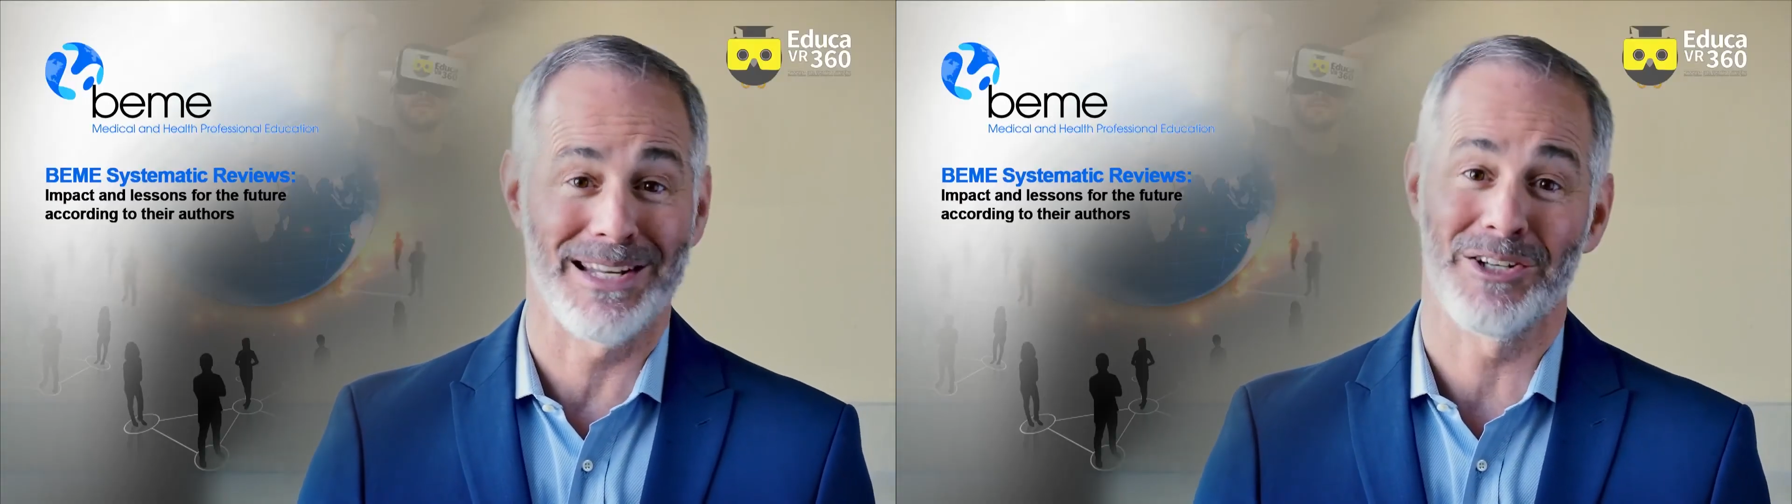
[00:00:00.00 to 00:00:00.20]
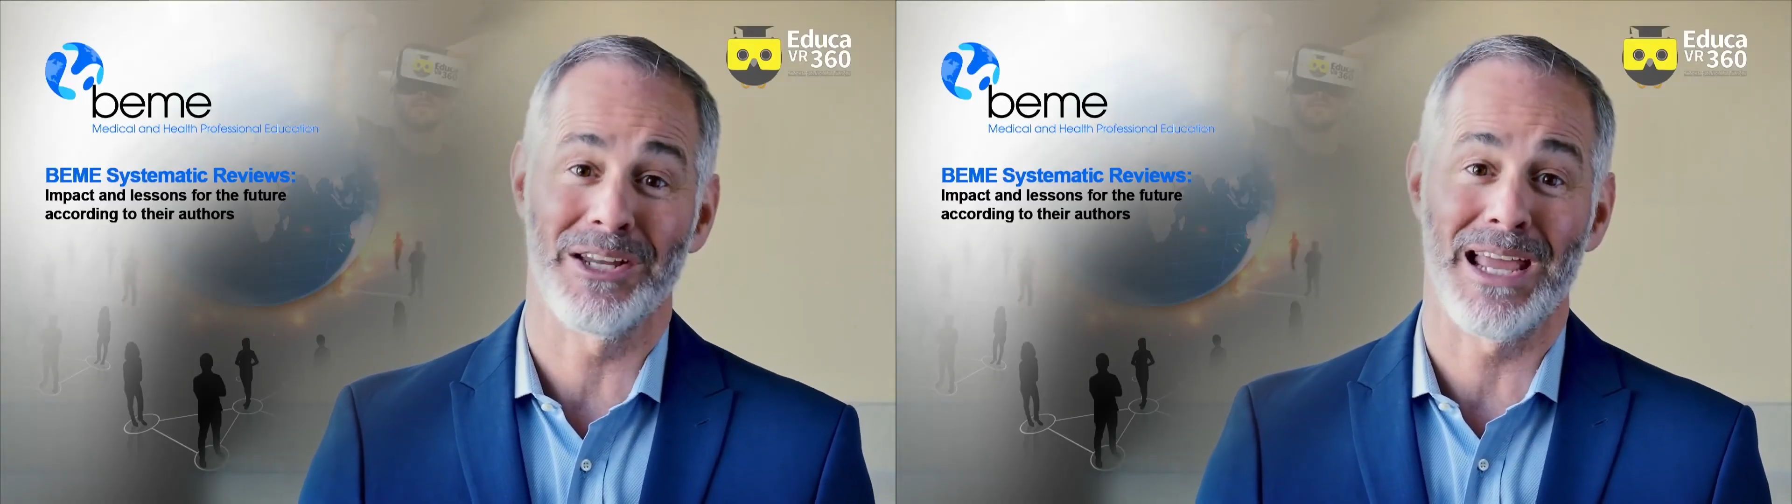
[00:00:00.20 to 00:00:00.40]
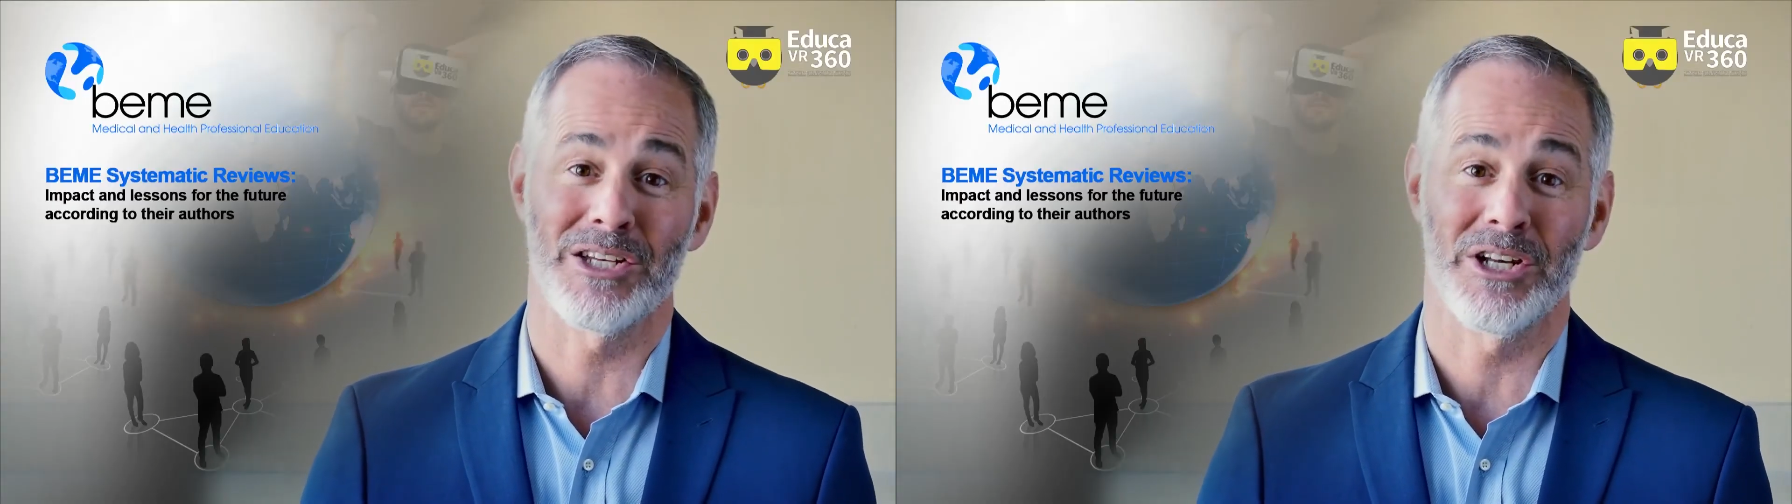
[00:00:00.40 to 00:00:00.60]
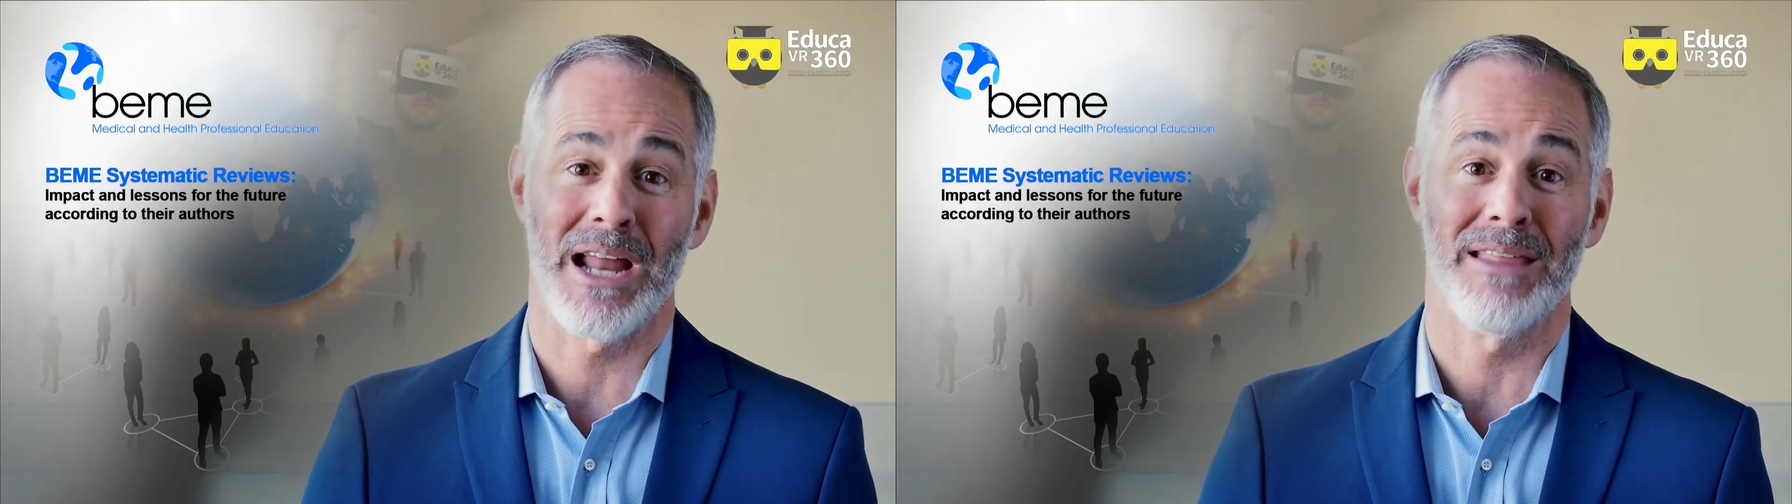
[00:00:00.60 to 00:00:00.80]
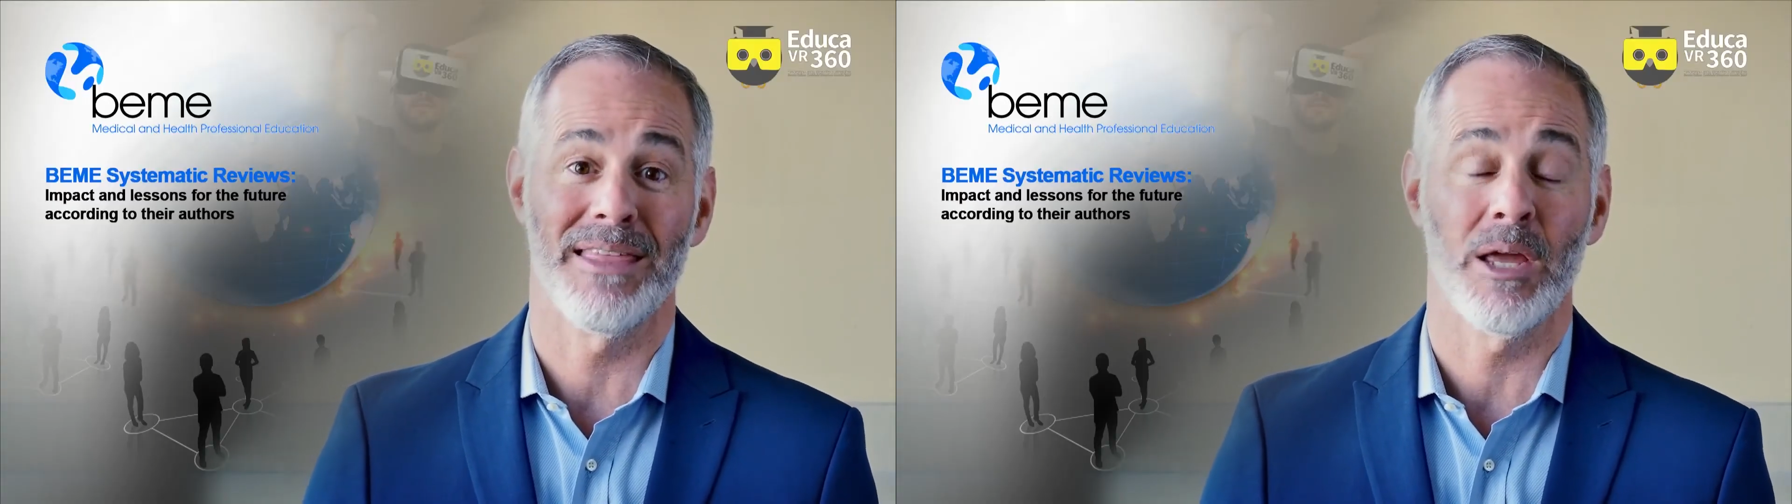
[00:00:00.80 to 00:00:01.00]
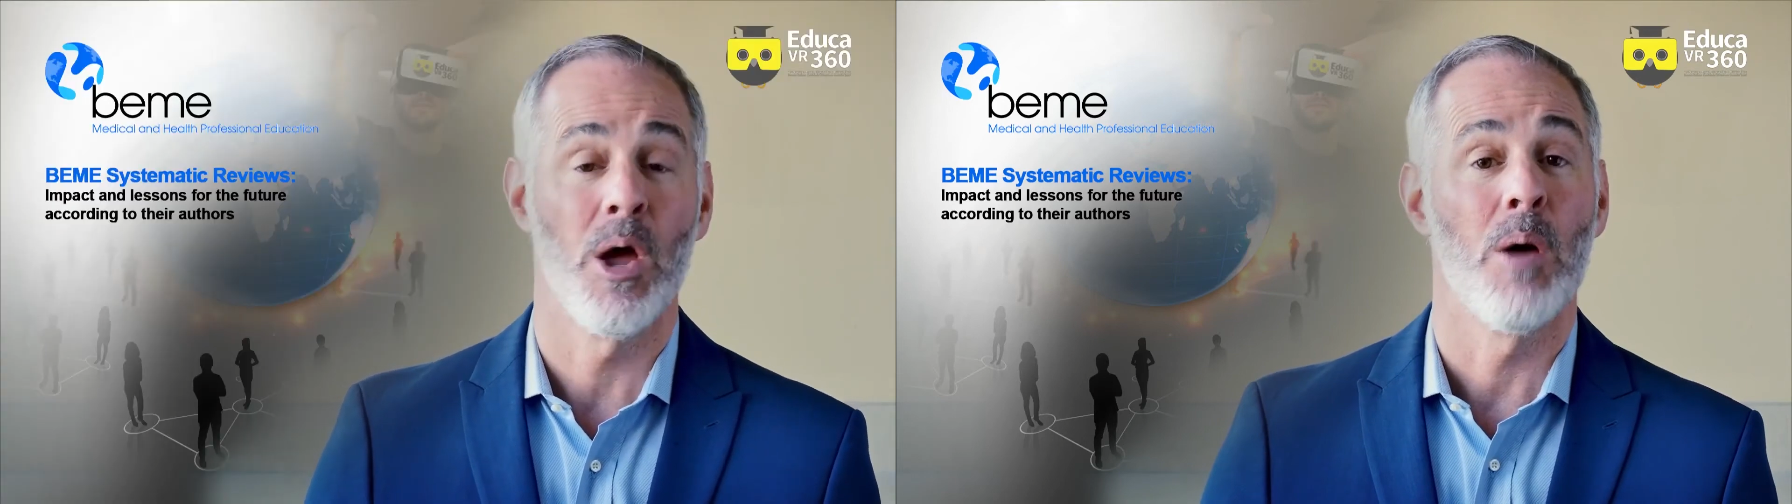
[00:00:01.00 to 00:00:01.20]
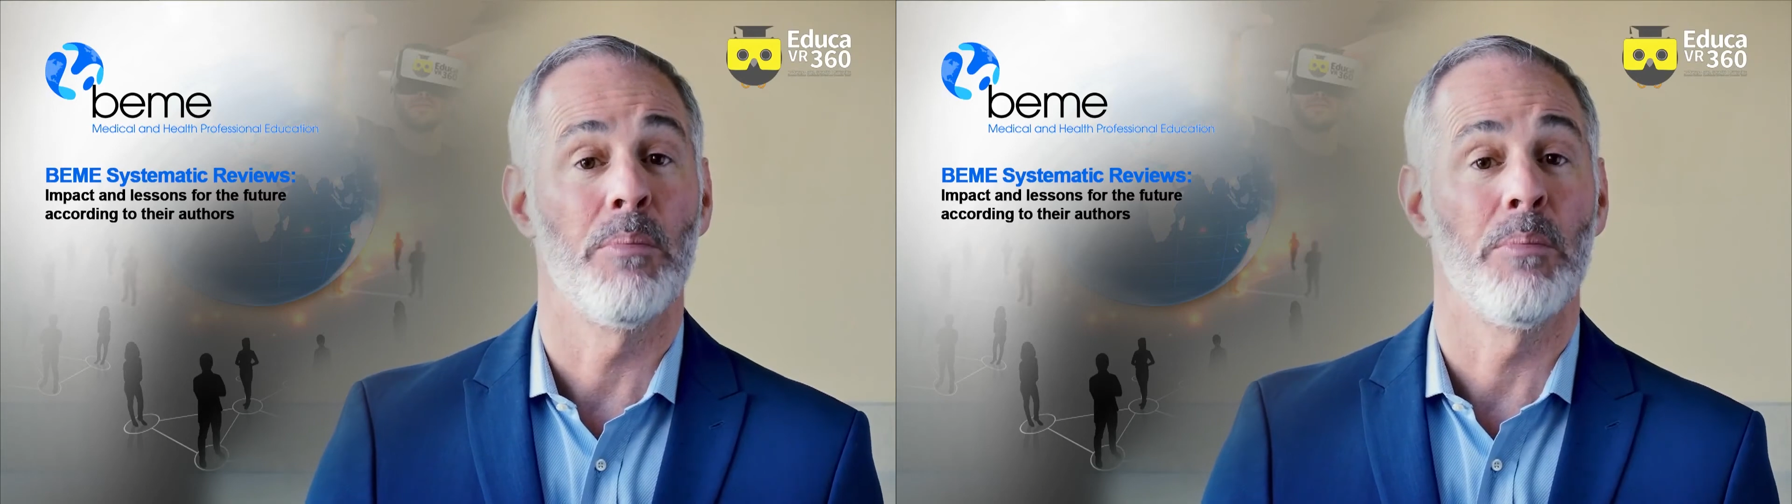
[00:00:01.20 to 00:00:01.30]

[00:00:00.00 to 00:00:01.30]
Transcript: education, I think,